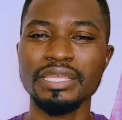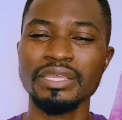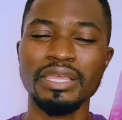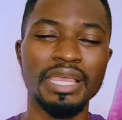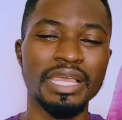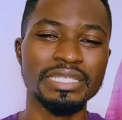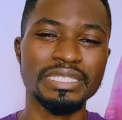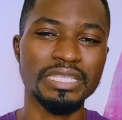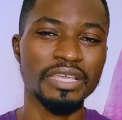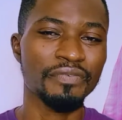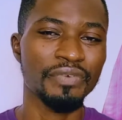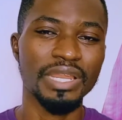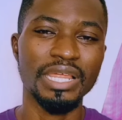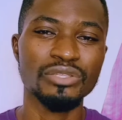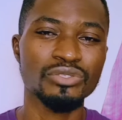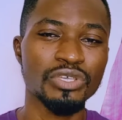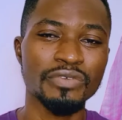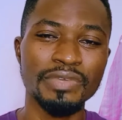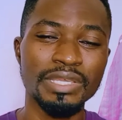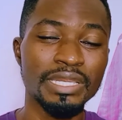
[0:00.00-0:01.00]
a step
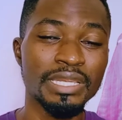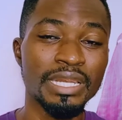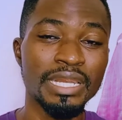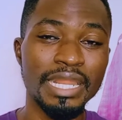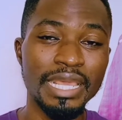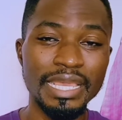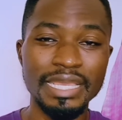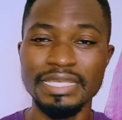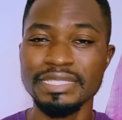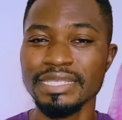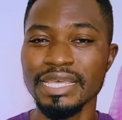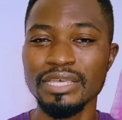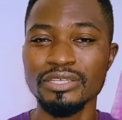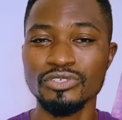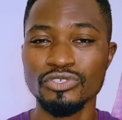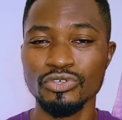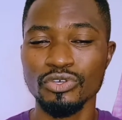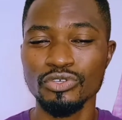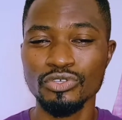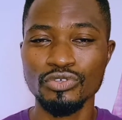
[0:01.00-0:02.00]
further to even lay his
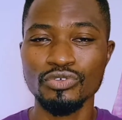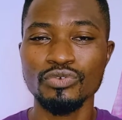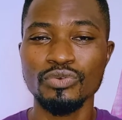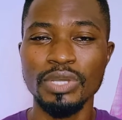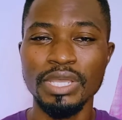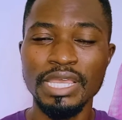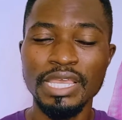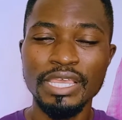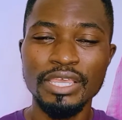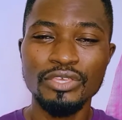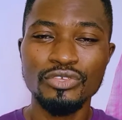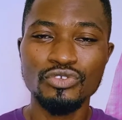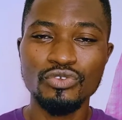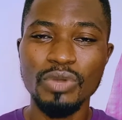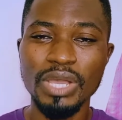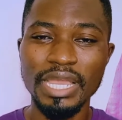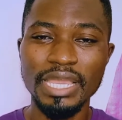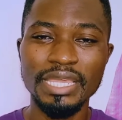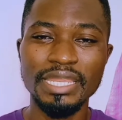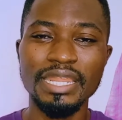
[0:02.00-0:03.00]
hands on you,
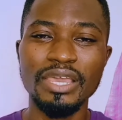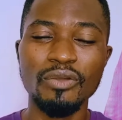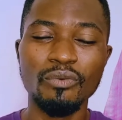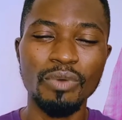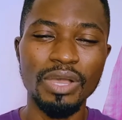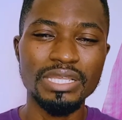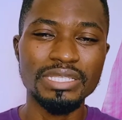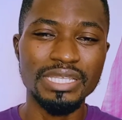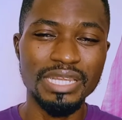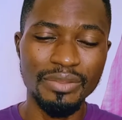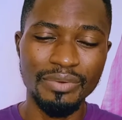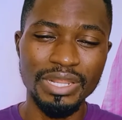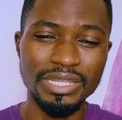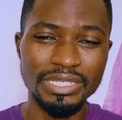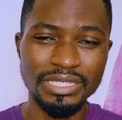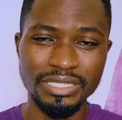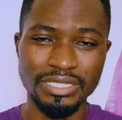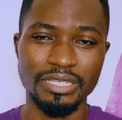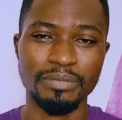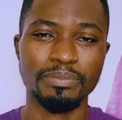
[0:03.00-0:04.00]
you are in a one-sided
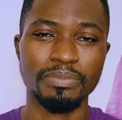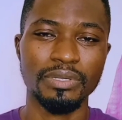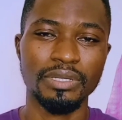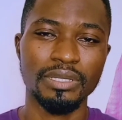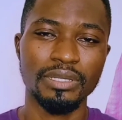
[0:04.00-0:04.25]
relationship.